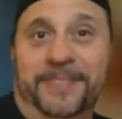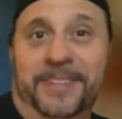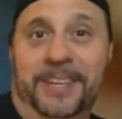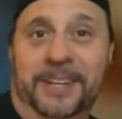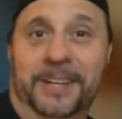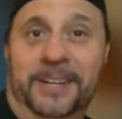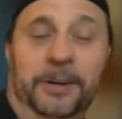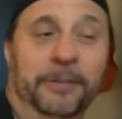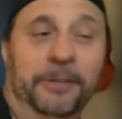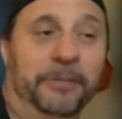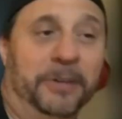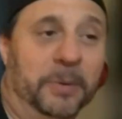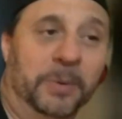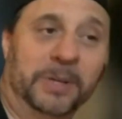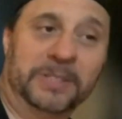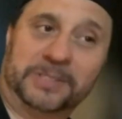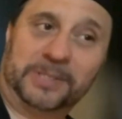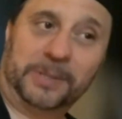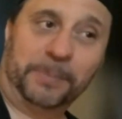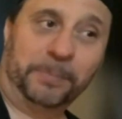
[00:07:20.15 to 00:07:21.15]
If he
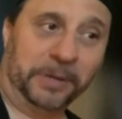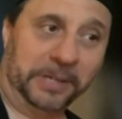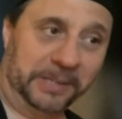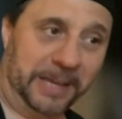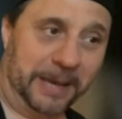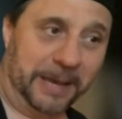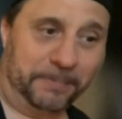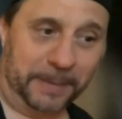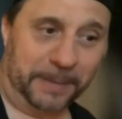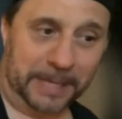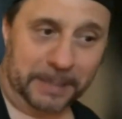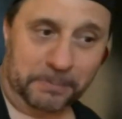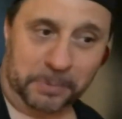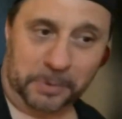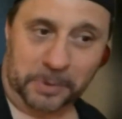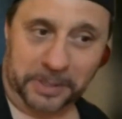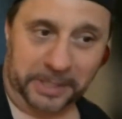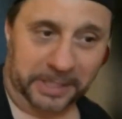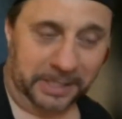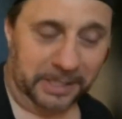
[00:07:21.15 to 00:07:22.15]
wants to bring that bad
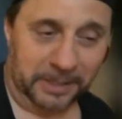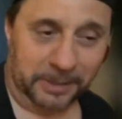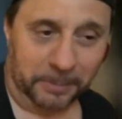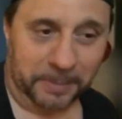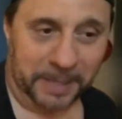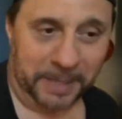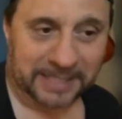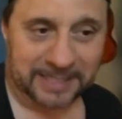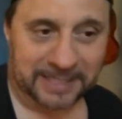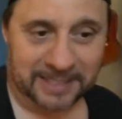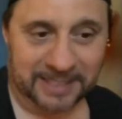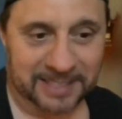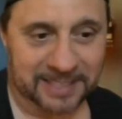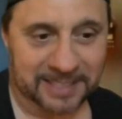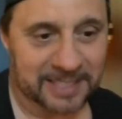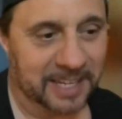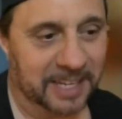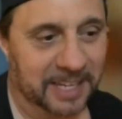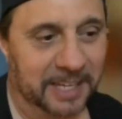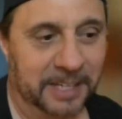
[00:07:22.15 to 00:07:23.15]
boy, back to the
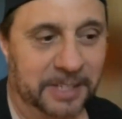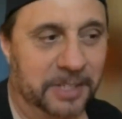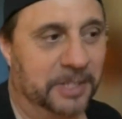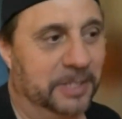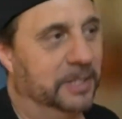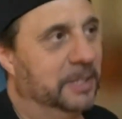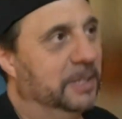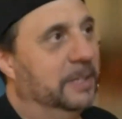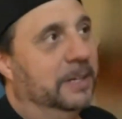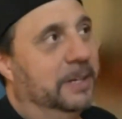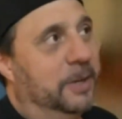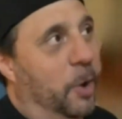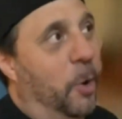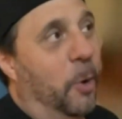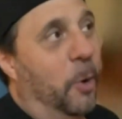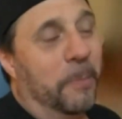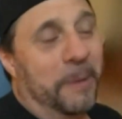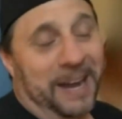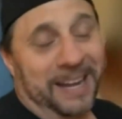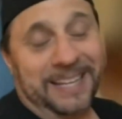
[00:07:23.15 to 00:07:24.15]
stage,
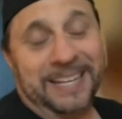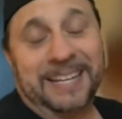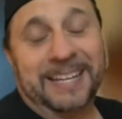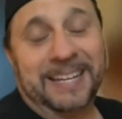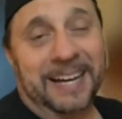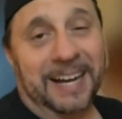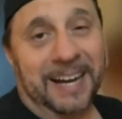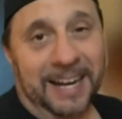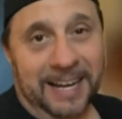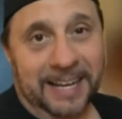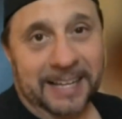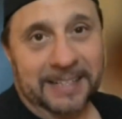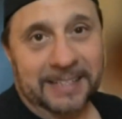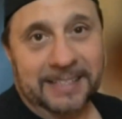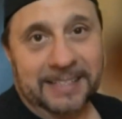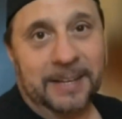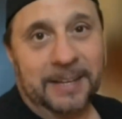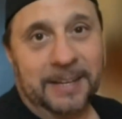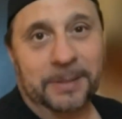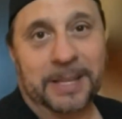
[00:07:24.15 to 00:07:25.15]
oh my God,
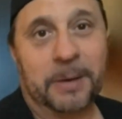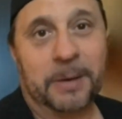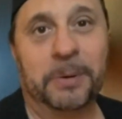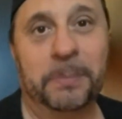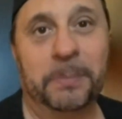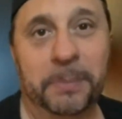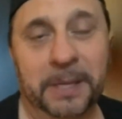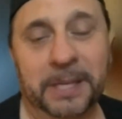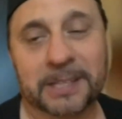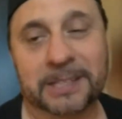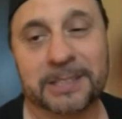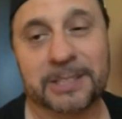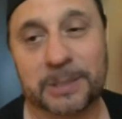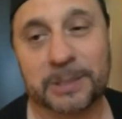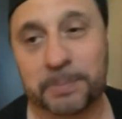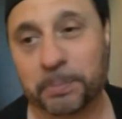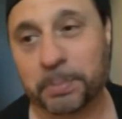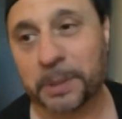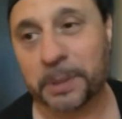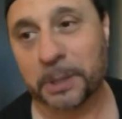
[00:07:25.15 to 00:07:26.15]
that would be
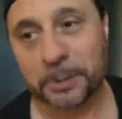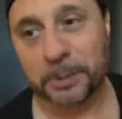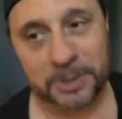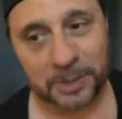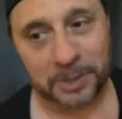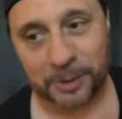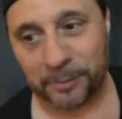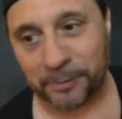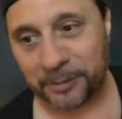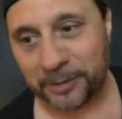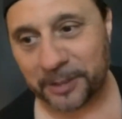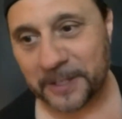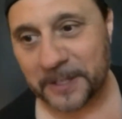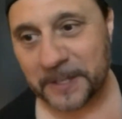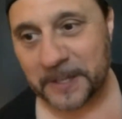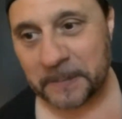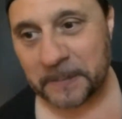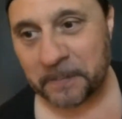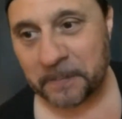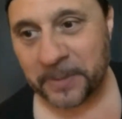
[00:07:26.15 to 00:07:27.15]
explosive.
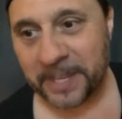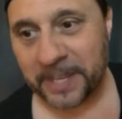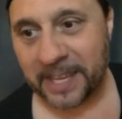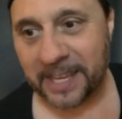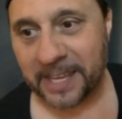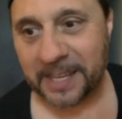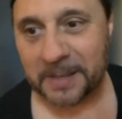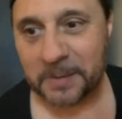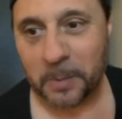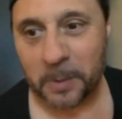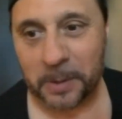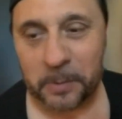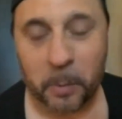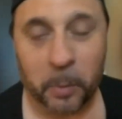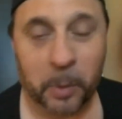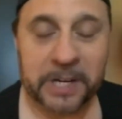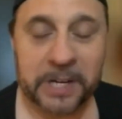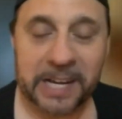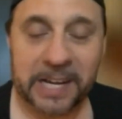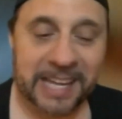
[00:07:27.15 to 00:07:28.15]
And
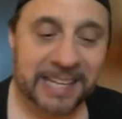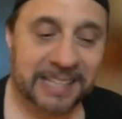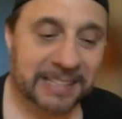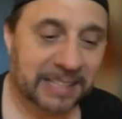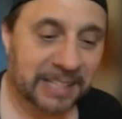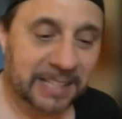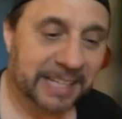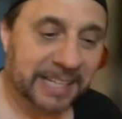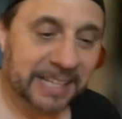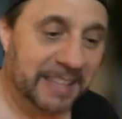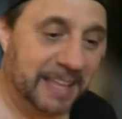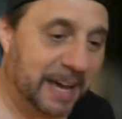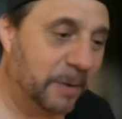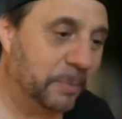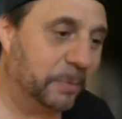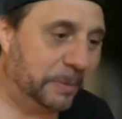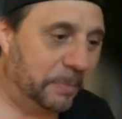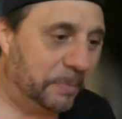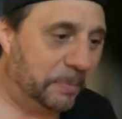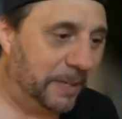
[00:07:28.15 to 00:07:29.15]
what a headline
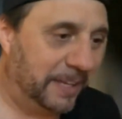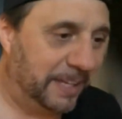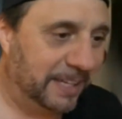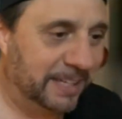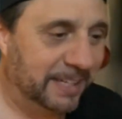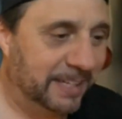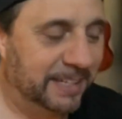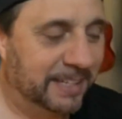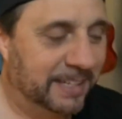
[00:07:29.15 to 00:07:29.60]
that would be.